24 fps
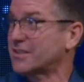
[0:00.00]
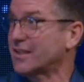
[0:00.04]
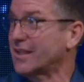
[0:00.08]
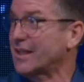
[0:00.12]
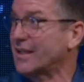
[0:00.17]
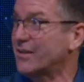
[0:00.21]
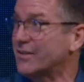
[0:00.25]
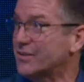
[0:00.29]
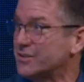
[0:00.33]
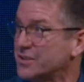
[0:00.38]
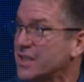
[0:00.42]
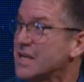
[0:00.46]

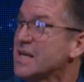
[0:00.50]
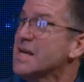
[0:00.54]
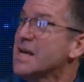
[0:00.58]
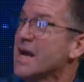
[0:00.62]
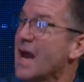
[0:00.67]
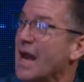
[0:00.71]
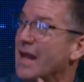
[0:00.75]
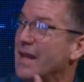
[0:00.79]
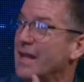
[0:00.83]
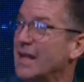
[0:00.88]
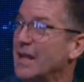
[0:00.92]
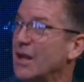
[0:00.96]
leaders.
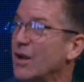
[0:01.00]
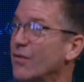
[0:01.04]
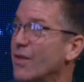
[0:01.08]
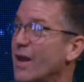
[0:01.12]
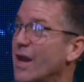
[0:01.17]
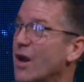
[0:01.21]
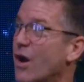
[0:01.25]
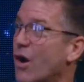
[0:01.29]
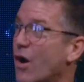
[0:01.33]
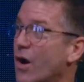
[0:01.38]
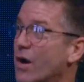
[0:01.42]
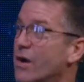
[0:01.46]
And here
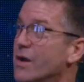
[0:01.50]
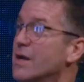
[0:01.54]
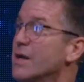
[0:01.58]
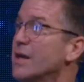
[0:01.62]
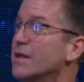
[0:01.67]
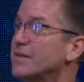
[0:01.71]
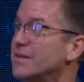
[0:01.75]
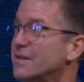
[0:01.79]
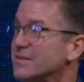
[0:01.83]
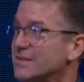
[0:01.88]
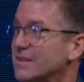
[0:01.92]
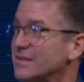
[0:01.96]
they are.
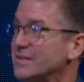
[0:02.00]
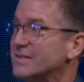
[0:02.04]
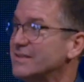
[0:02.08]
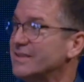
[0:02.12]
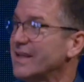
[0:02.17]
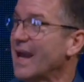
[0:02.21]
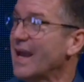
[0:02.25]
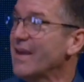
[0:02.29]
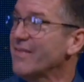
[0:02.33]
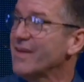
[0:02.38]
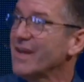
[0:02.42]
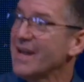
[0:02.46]
Does it
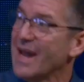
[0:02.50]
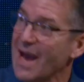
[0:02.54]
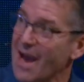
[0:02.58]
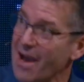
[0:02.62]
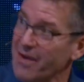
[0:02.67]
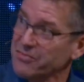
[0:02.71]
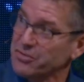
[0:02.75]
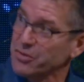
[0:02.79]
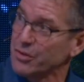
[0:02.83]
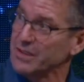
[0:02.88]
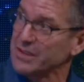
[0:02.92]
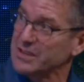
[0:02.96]
say that
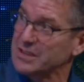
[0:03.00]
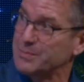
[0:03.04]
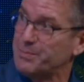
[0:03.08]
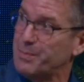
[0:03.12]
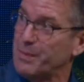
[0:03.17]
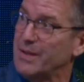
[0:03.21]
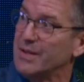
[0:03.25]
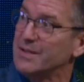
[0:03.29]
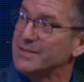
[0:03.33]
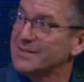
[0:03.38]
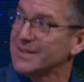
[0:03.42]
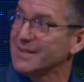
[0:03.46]
after
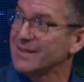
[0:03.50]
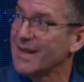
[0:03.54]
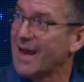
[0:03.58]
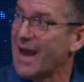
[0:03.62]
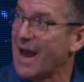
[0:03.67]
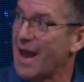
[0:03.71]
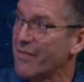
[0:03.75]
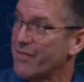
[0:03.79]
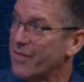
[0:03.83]
experiencing that,